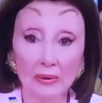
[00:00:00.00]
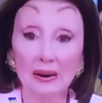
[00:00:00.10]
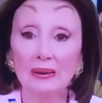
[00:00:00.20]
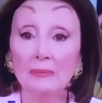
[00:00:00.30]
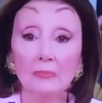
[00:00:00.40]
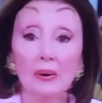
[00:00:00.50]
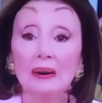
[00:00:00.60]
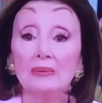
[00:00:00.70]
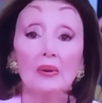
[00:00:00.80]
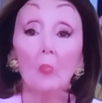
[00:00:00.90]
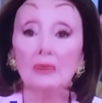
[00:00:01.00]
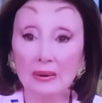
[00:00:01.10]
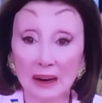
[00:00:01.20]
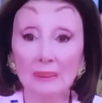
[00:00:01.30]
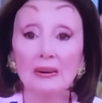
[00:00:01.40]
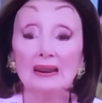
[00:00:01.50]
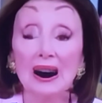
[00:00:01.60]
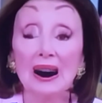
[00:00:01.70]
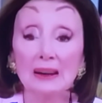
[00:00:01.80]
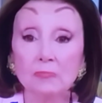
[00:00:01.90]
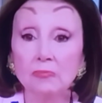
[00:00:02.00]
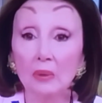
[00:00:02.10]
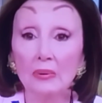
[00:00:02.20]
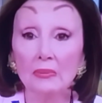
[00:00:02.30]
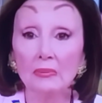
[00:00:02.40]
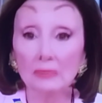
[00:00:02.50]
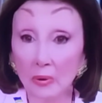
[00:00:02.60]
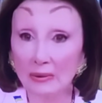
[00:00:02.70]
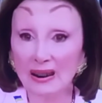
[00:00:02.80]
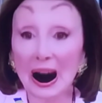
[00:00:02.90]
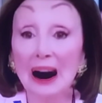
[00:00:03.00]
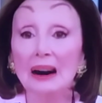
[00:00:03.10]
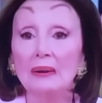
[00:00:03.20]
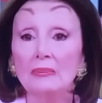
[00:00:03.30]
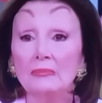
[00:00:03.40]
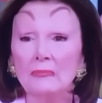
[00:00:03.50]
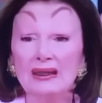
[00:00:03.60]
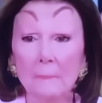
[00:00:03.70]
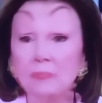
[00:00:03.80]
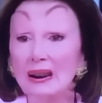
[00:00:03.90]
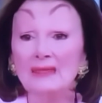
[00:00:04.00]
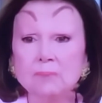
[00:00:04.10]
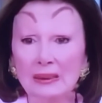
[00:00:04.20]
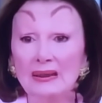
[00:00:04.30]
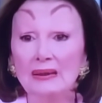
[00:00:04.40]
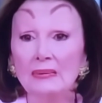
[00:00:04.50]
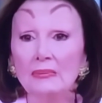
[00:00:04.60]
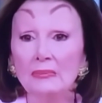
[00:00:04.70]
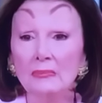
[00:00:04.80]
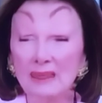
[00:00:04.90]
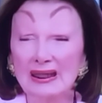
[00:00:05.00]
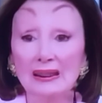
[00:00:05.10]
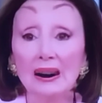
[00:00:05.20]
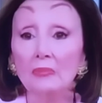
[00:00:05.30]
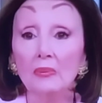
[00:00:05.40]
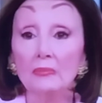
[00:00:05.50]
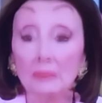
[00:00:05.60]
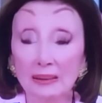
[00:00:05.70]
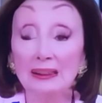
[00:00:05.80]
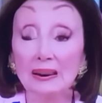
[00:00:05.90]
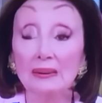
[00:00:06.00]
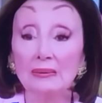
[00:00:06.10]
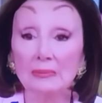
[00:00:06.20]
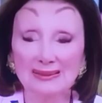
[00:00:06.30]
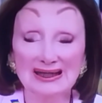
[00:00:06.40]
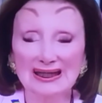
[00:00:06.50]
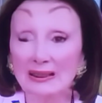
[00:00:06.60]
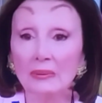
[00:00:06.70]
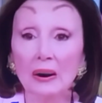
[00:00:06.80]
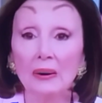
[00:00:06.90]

Our thoughts and prayers will save the day. So today, be a brave peasant. Be a hero like us.